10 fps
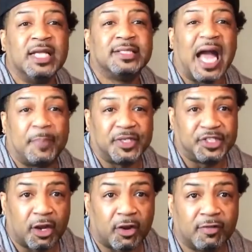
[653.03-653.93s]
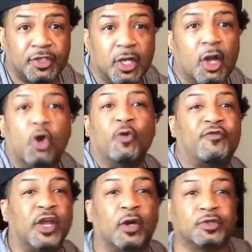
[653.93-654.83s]
type of sheriffs who
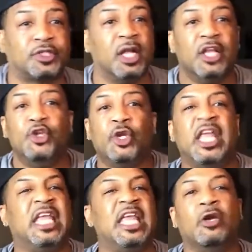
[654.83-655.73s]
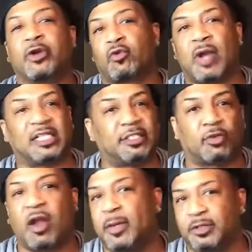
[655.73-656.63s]
feels he gonna arrest the
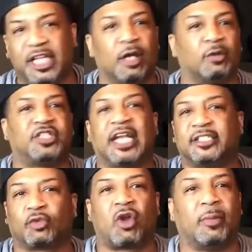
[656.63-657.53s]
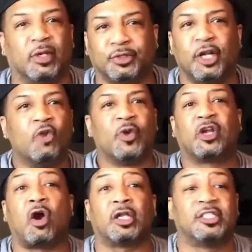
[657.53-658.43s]
criminals, he gonna chase the criminals
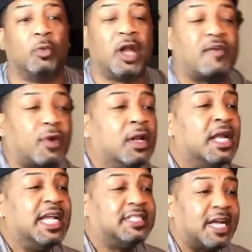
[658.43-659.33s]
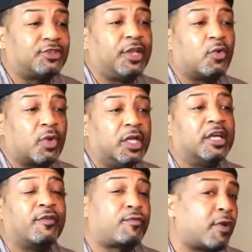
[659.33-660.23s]
regardless of whatever. He's actually a really
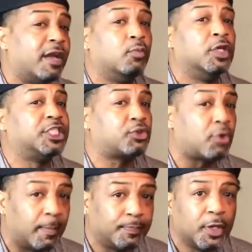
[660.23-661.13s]
good friend with Trump,